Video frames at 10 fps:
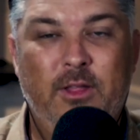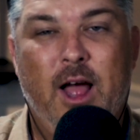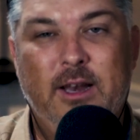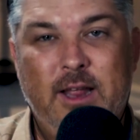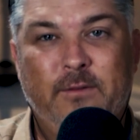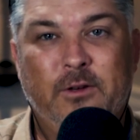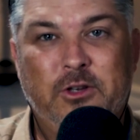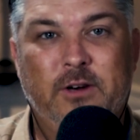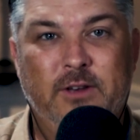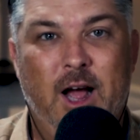I definitely
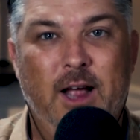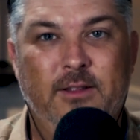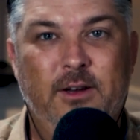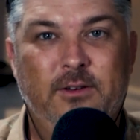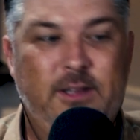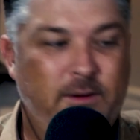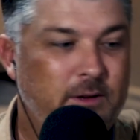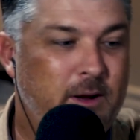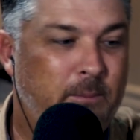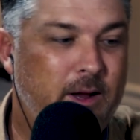should have died. There's
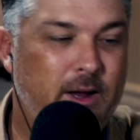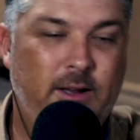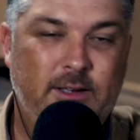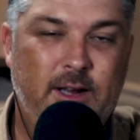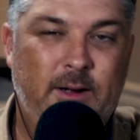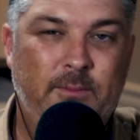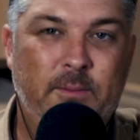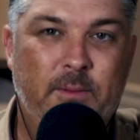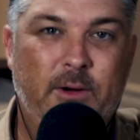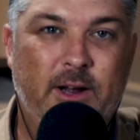definitely a time
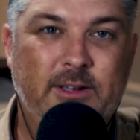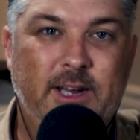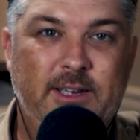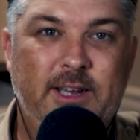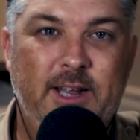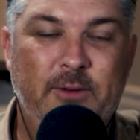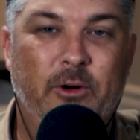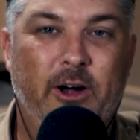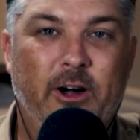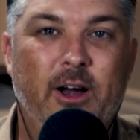when I was 18
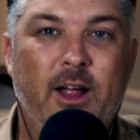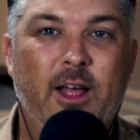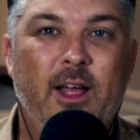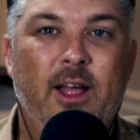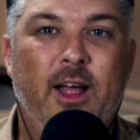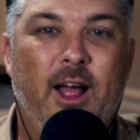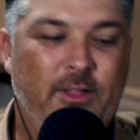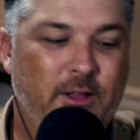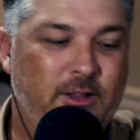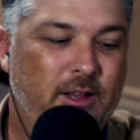where
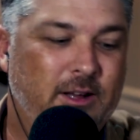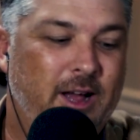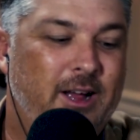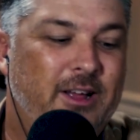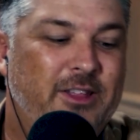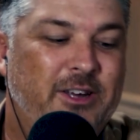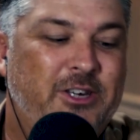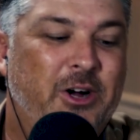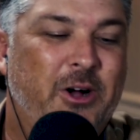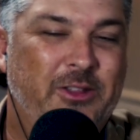the
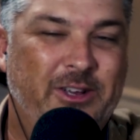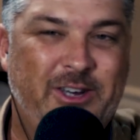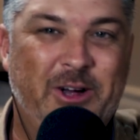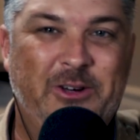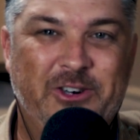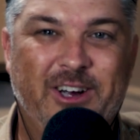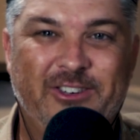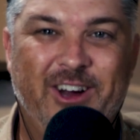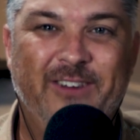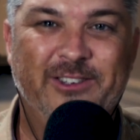the tow truck
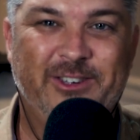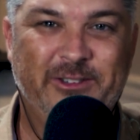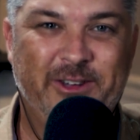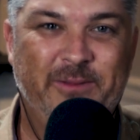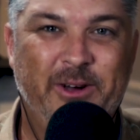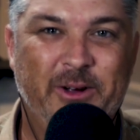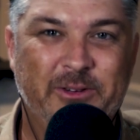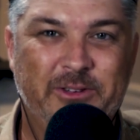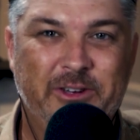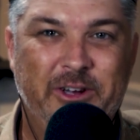driver shows up. He
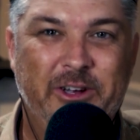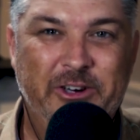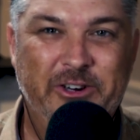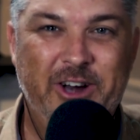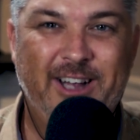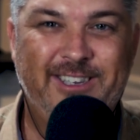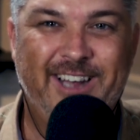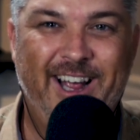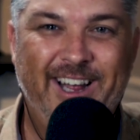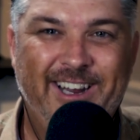goes, "You're not
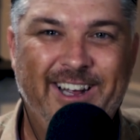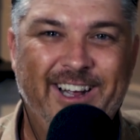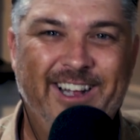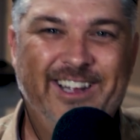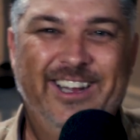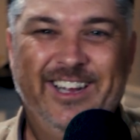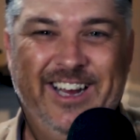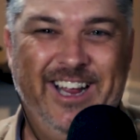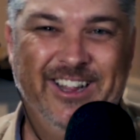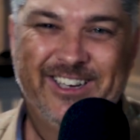dead?"
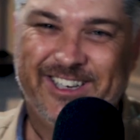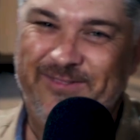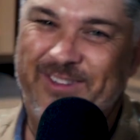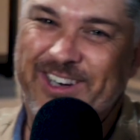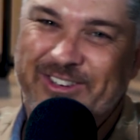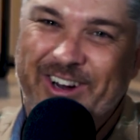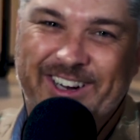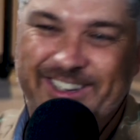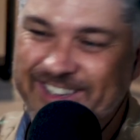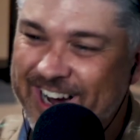He looks at my
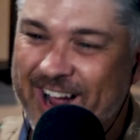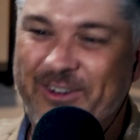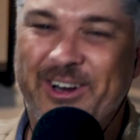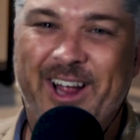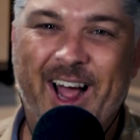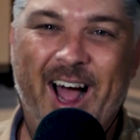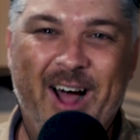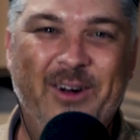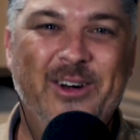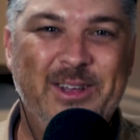truck. He's like, How
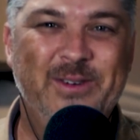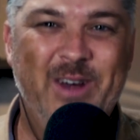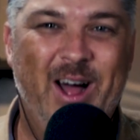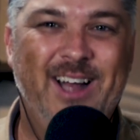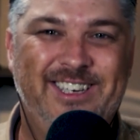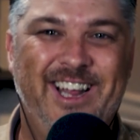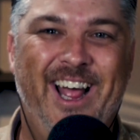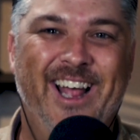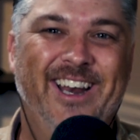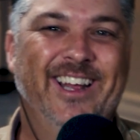are you not
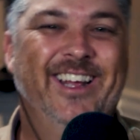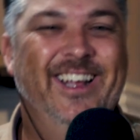dead?"